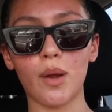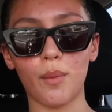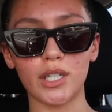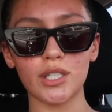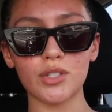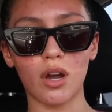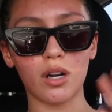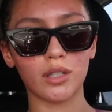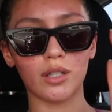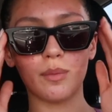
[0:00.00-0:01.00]
I wanted to
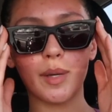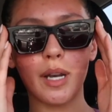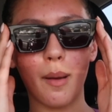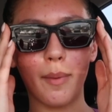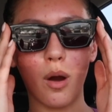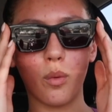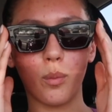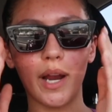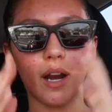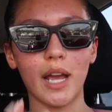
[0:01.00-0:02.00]
talk a little bit about
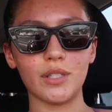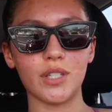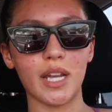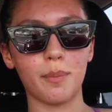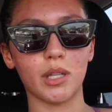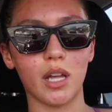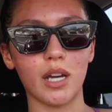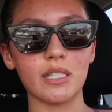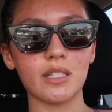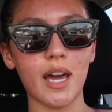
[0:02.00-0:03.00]
where I take
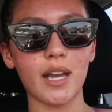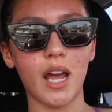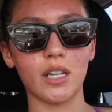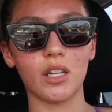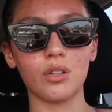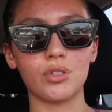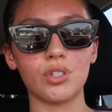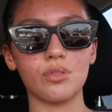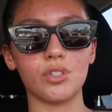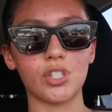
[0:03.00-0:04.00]
Pilates at. I go
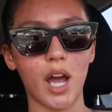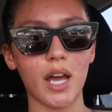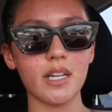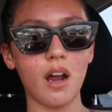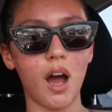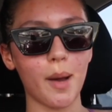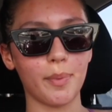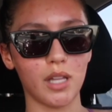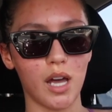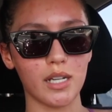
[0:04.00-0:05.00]
to Shine Hot
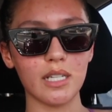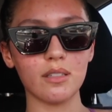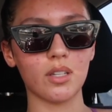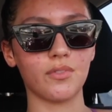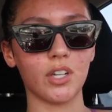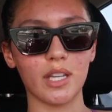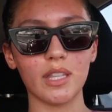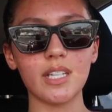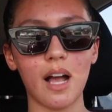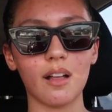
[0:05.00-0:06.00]
Pilates. If you're in
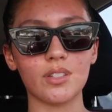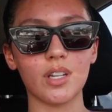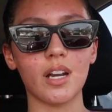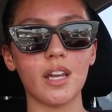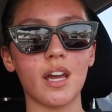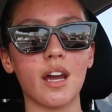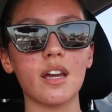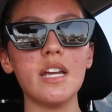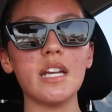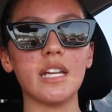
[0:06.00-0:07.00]
the Dallas area,
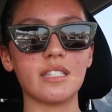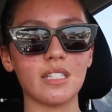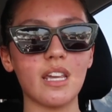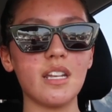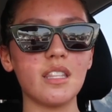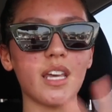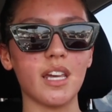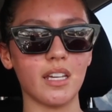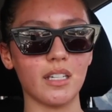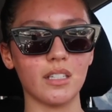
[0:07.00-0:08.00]
it's in the
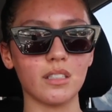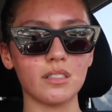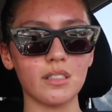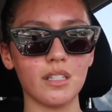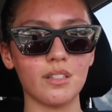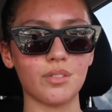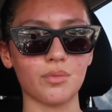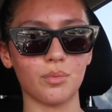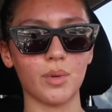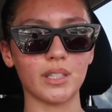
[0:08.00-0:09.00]
Hill is
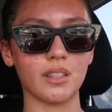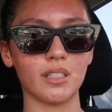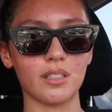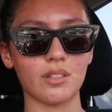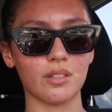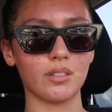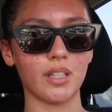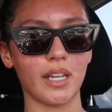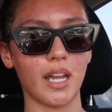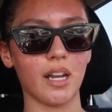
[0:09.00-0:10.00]
what this little
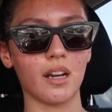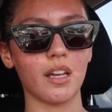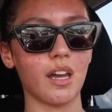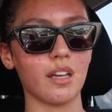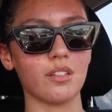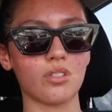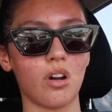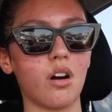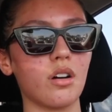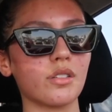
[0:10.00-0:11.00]
like area is
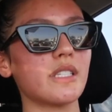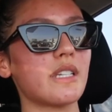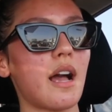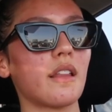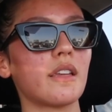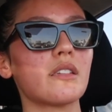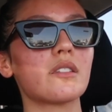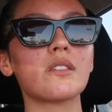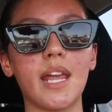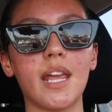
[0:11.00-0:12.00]
called in
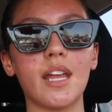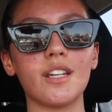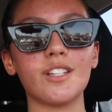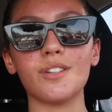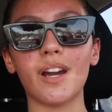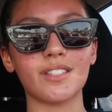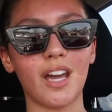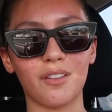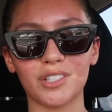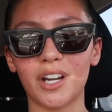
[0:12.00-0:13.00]
Dallas. And you guys
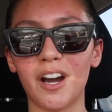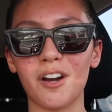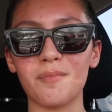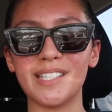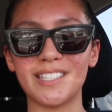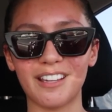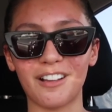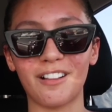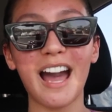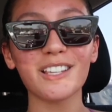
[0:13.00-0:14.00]
have to come and take a
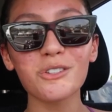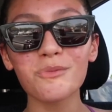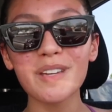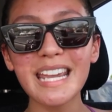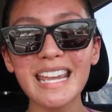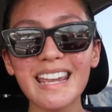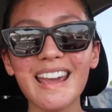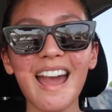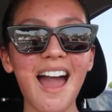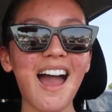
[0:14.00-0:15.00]
class with
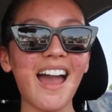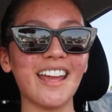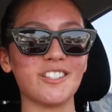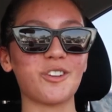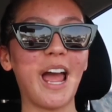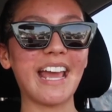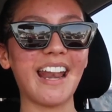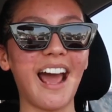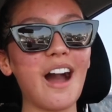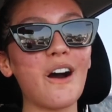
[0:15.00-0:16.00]
me and try it
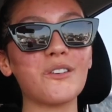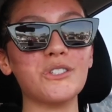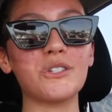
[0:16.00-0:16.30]
out.